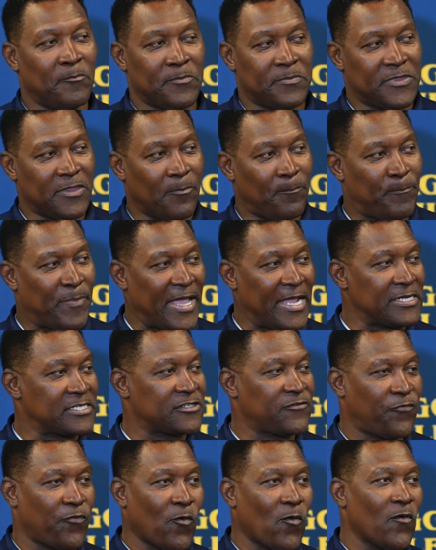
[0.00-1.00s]
the
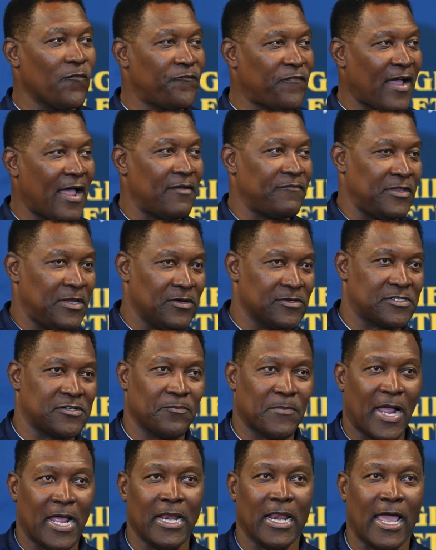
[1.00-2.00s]
best four or five years
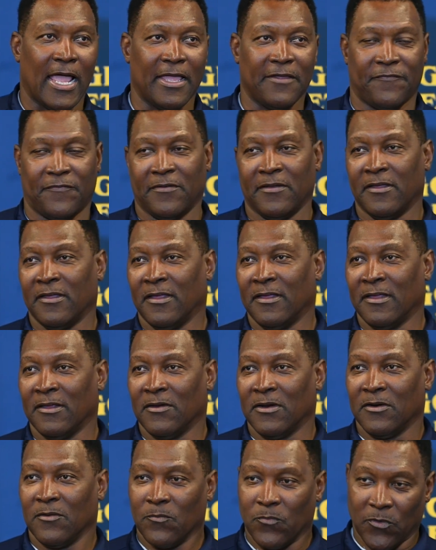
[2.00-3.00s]
of my life
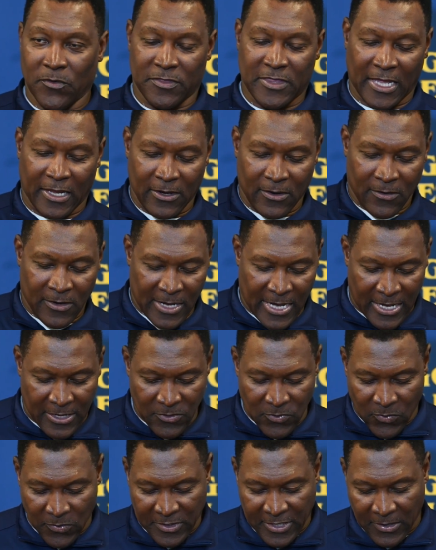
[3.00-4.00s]
were there
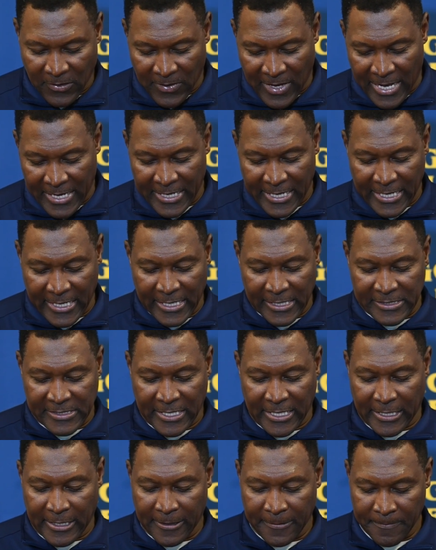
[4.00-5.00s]
at North Carolina
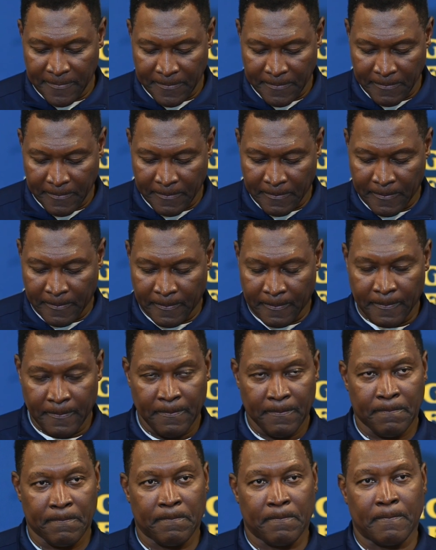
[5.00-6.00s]
A&T
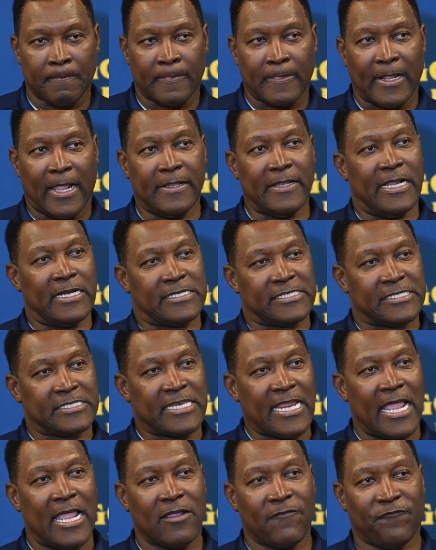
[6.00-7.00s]
and then
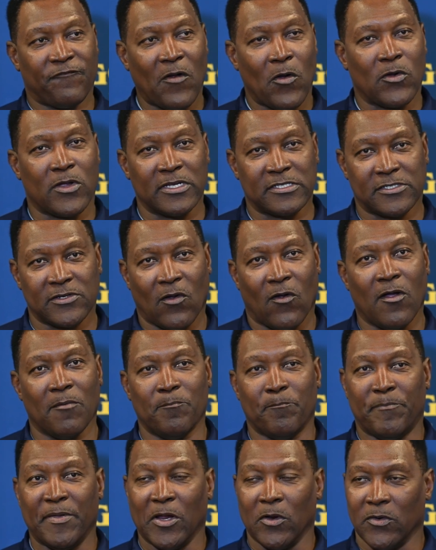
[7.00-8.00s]
staying focused
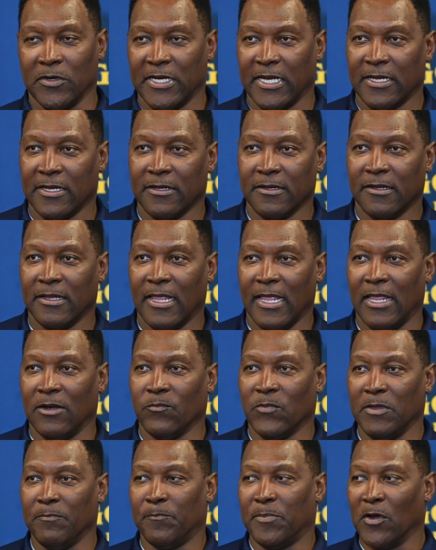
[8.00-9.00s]
on building.
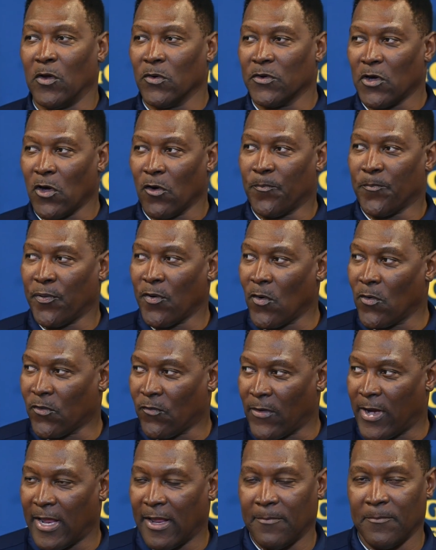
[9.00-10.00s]
And we build our
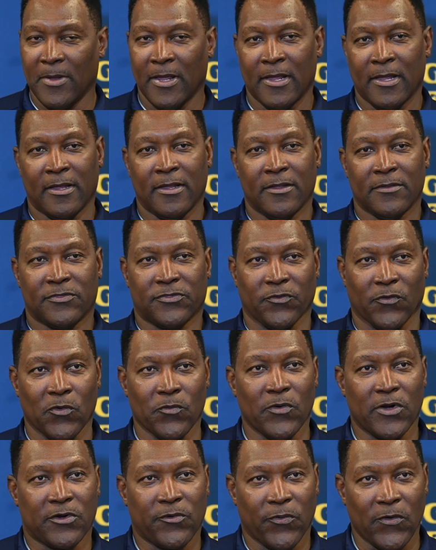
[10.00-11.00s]
program
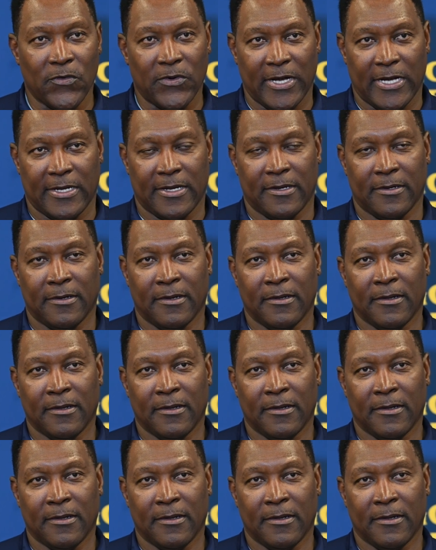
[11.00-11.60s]
through recruiting,